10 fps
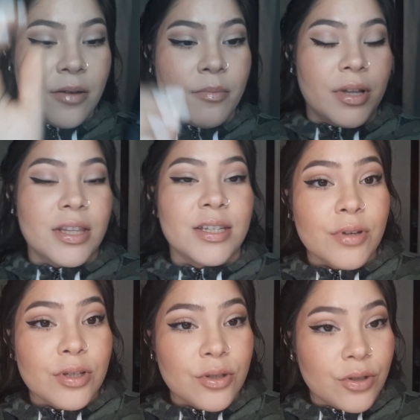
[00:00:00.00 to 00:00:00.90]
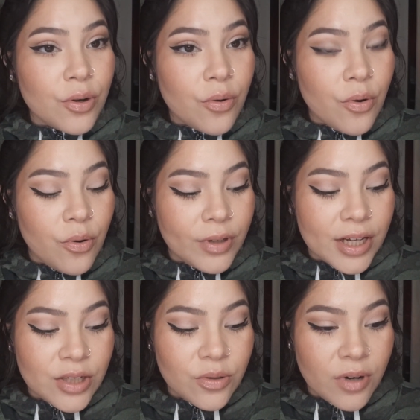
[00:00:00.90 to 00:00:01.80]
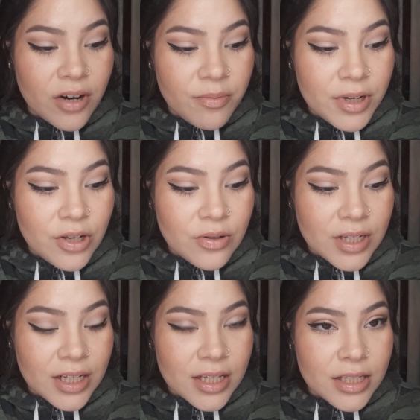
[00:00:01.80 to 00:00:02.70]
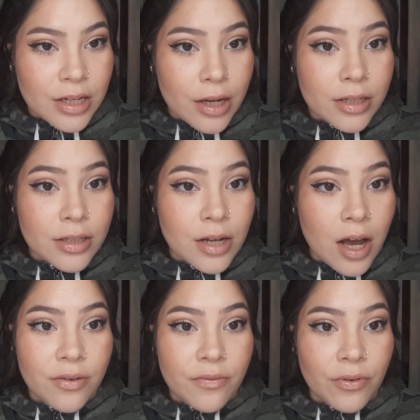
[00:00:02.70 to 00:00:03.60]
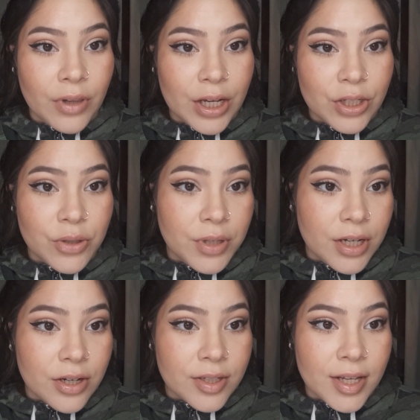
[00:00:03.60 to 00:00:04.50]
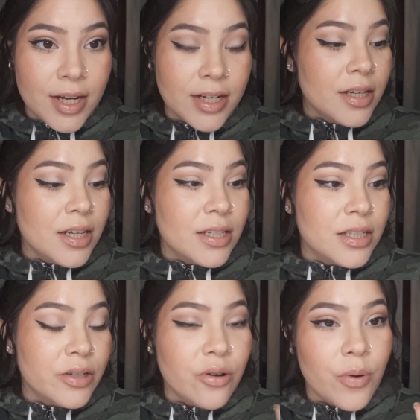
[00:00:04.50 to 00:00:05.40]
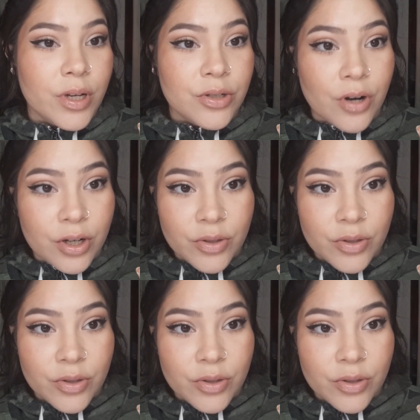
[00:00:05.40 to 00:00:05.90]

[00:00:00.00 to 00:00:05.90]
But this is so old. I swear I've been using this nonstop for like 2 years and it's still going strong.